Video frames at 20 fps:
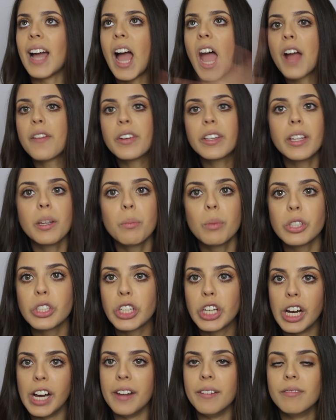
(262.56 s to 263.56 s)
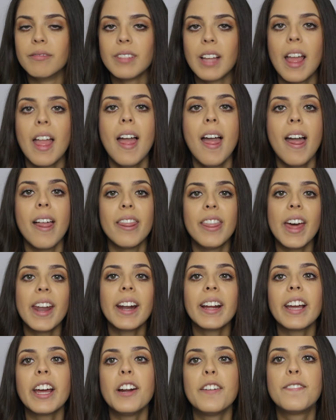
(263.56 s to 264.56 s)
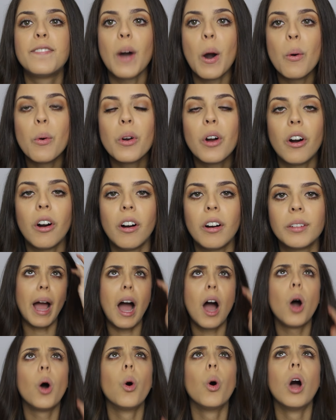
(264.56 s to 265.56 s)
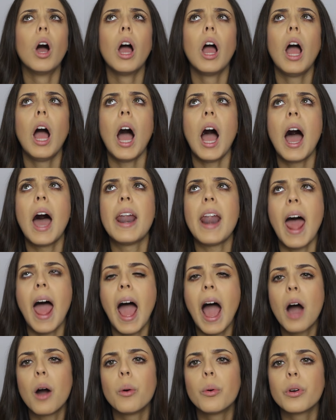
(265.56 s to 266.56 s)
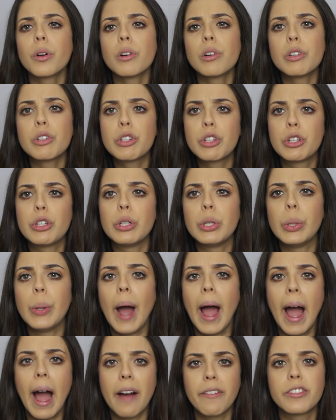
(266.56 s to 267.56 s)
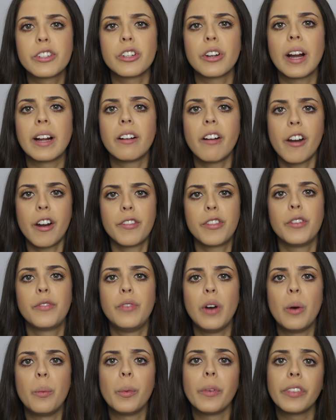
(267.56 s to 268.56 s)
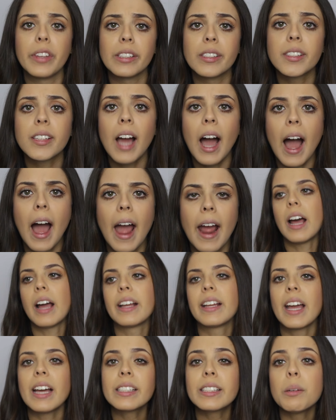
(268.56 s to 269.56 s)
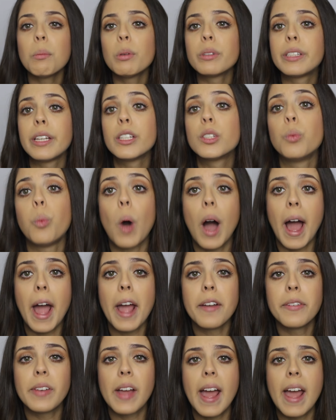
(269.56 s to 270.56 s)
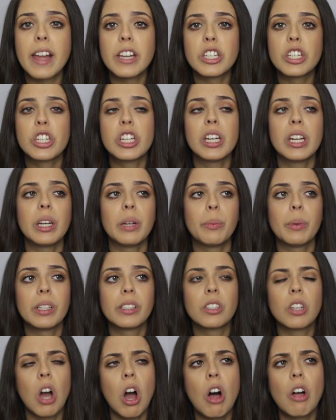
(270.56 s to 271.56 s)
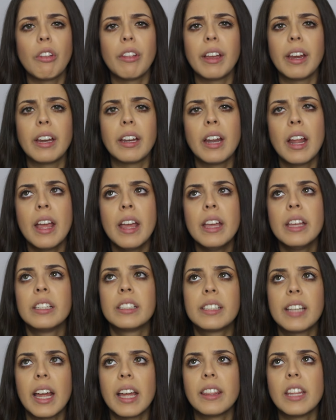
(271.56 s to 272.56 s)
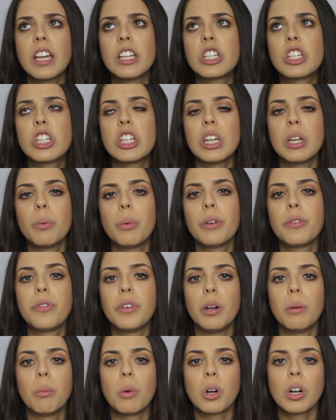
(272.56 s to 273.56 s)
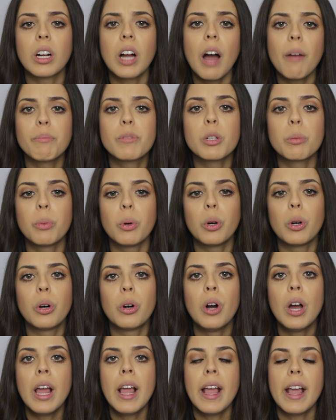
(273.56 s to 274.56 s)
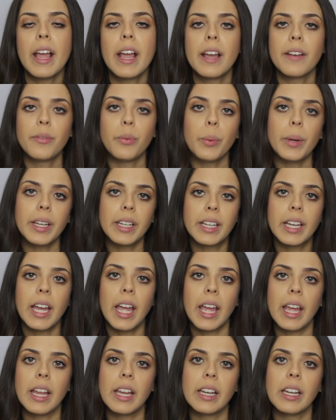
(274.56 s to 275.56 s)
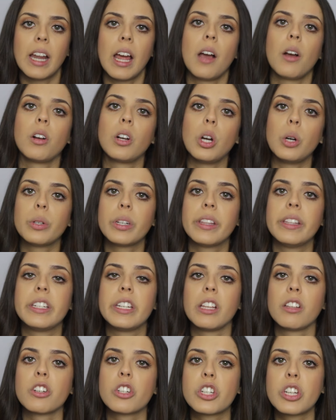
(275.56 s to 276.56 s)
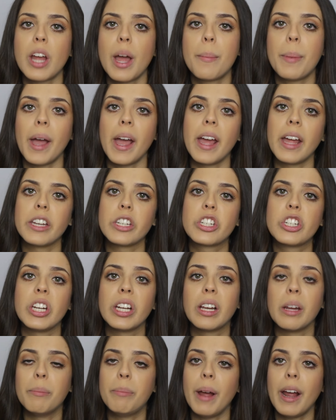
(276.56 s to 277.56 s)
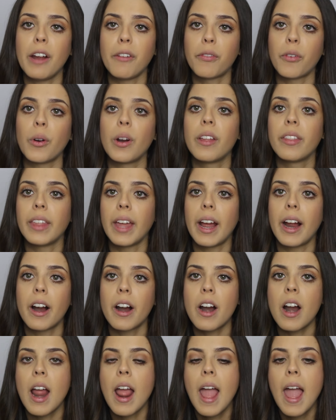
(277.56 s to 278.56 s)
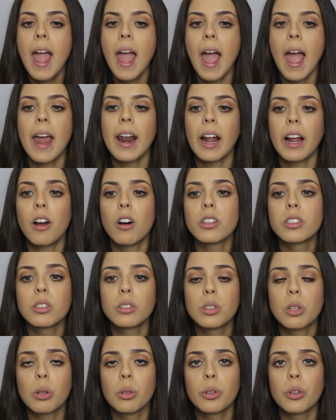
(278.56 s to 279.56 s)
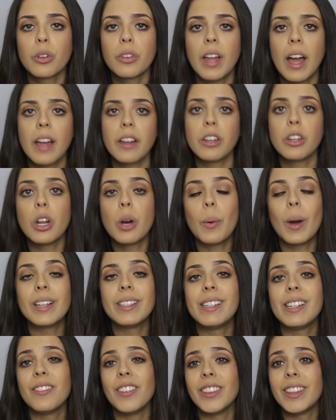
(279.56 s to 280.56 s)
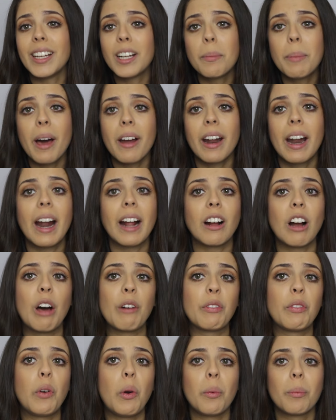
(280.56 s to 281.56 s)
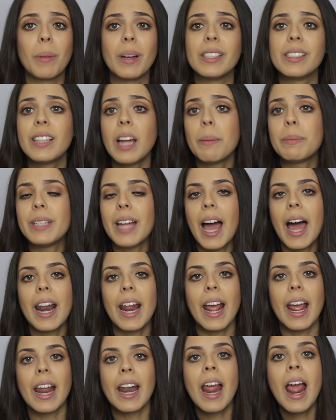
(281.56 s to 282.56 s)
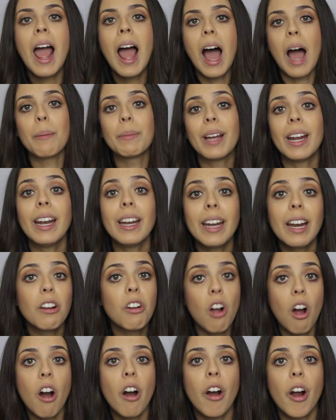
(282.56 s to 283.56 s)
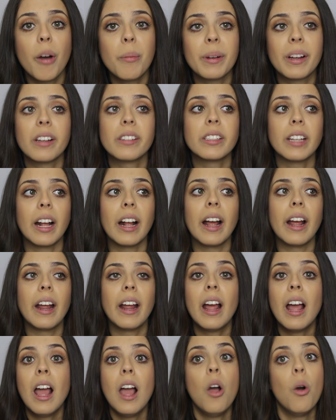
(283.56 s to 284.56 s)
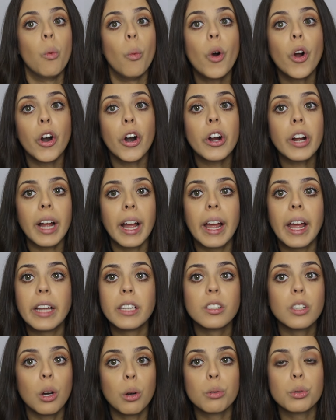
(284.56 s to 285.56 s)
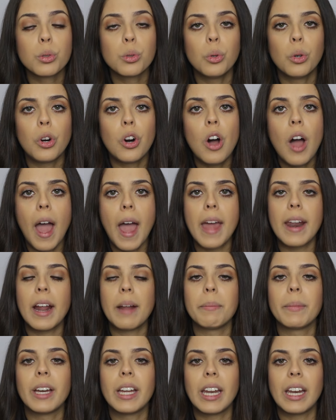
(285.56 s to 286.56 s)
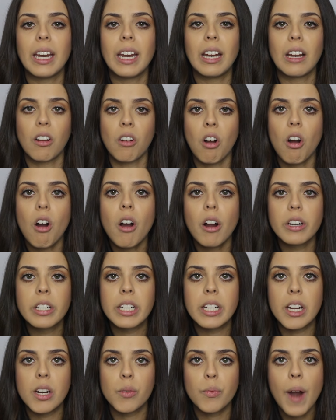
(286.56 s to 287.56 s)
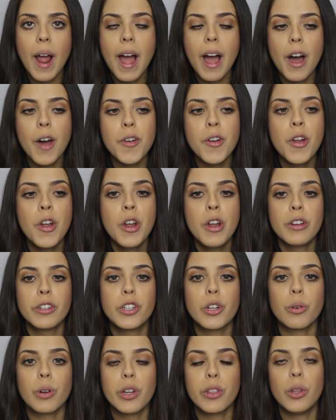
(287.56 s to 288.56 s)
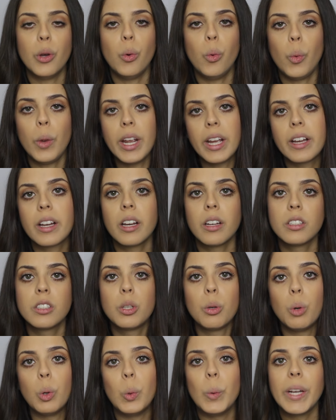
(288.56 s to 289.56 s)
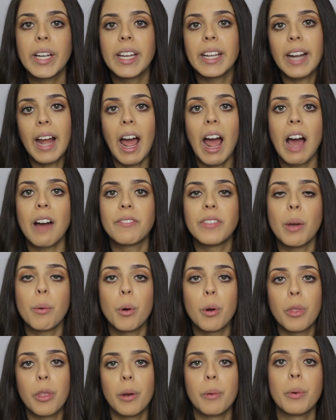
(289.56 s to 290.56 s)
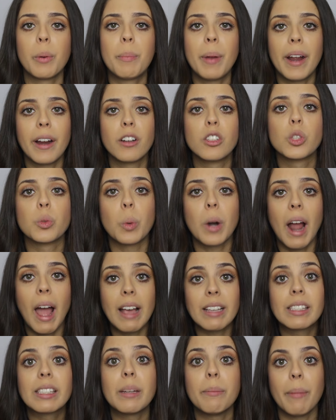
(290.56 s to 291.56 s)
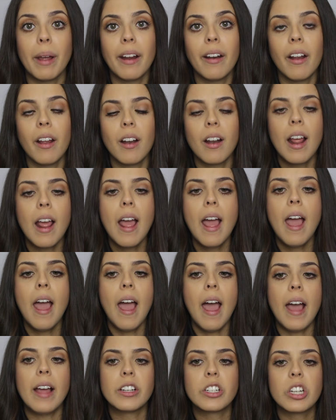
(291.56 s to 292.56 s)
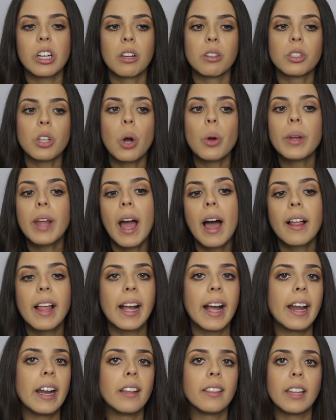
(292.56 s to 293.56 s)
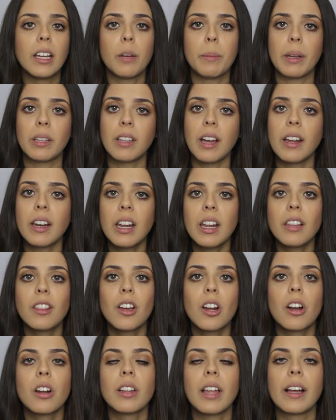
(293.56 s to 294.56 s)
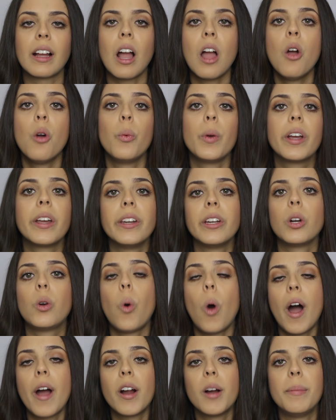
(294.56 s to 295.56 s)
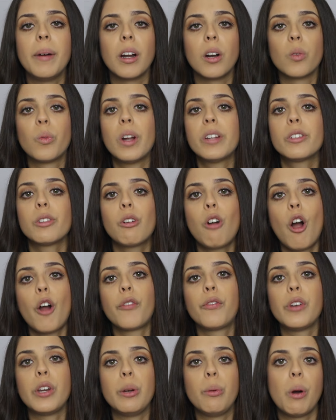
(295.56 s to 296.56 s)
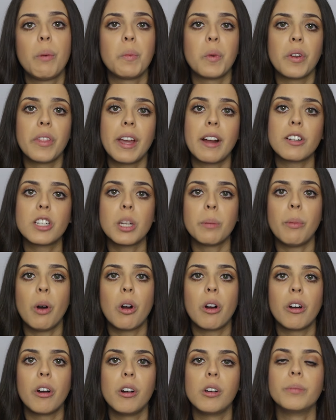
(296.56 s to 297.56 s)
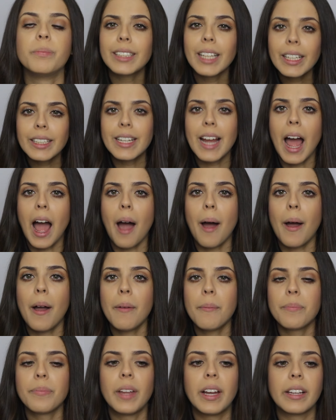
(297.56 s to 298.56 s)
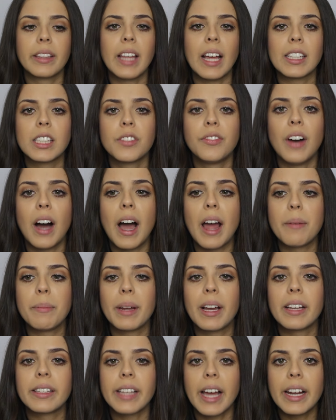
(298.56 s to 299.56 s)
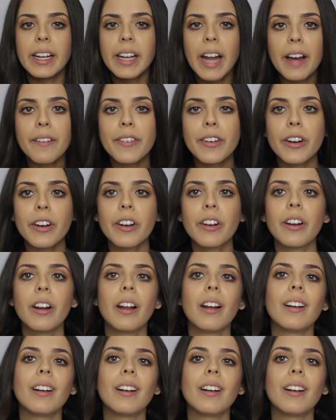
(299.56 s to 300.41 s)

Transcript: Everything was good. Then I get a phone call about an hour or two after I got off the phone with this guy. I guess it was his wife and she was calling saying that she would feel more comfortable if we can go to the dealership and she can pay for it there. And I also told her that, you know, I didn't even think about it. I got off the phone with my stepdad and I'm gonna need a car because I work and go to school and I'm gonna need a car to get around during the week to a week and a half that the repairs were estimated. And she goes, oh yeah, like I didn't think about that either. Like we can inquire about a rental car for you when we're there tomorrow. I said yeah, like that's fine because I never